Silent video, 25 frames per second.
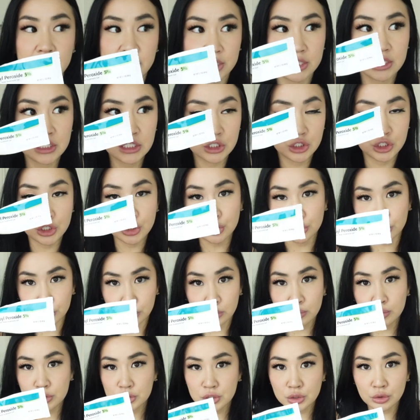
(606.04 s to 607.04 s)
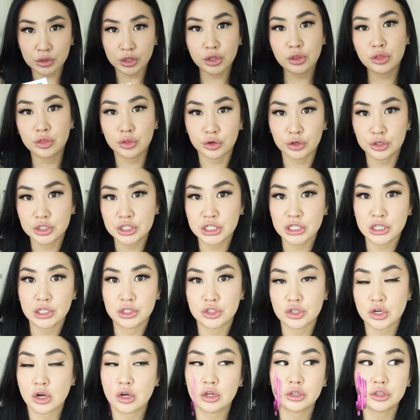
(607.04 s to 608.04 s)
This tube was only
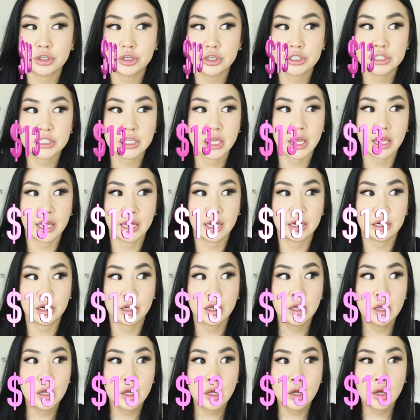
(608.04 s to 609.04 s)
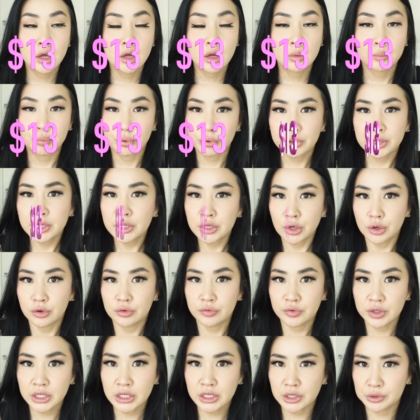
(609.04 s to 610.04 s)
$13 and
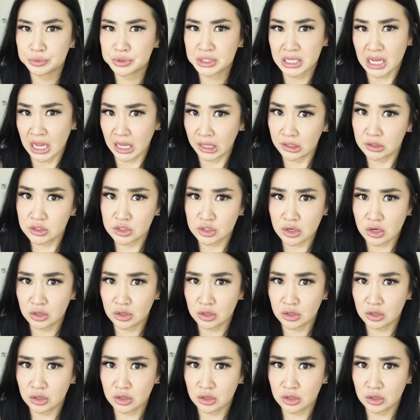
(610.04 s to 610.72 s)
pre-COVID it was $8.